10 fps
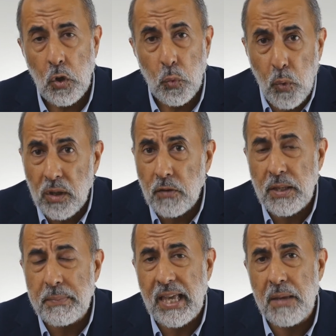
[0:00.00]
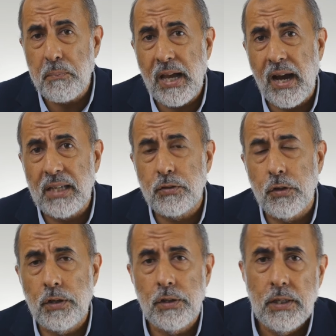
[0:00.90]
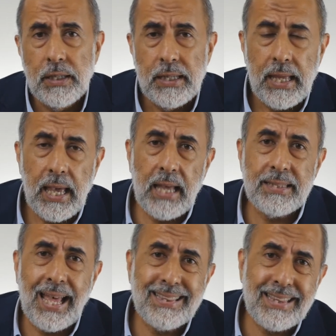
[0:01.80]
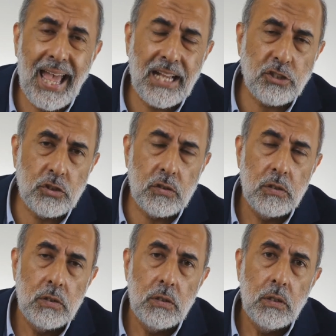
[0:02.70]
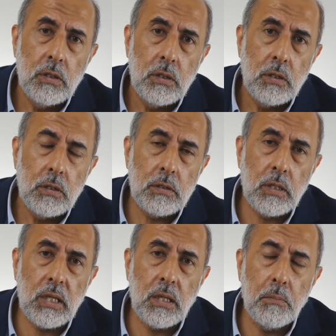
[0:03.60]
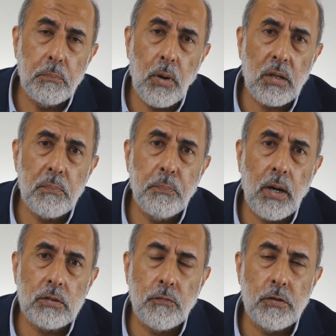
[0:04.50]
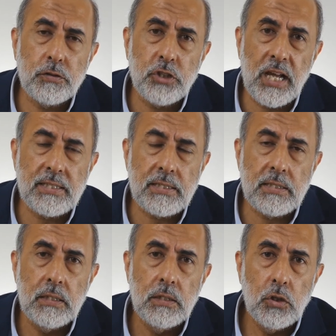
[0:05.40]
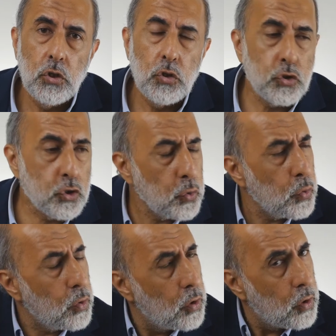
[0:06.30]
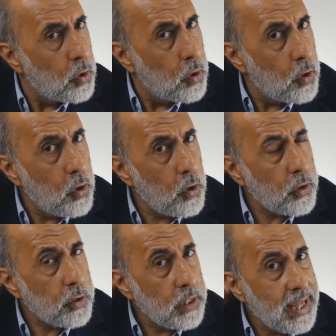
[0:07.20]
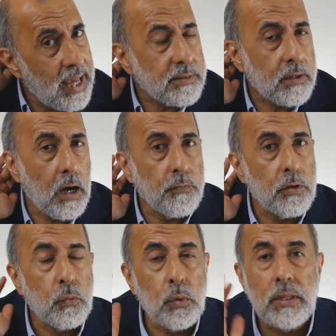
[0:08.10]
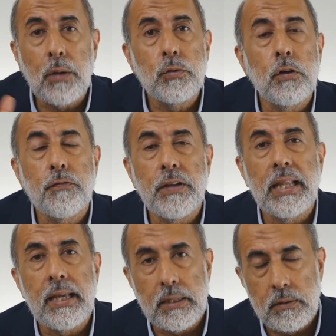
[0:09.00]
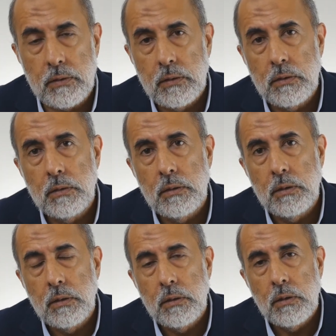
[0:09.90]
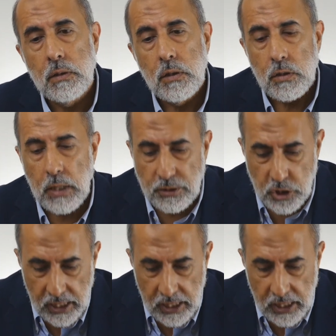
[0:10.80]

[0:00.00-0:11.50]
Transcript: One of them came behind her and attached the bottom part of her dress to her head cover without her feeling it. And she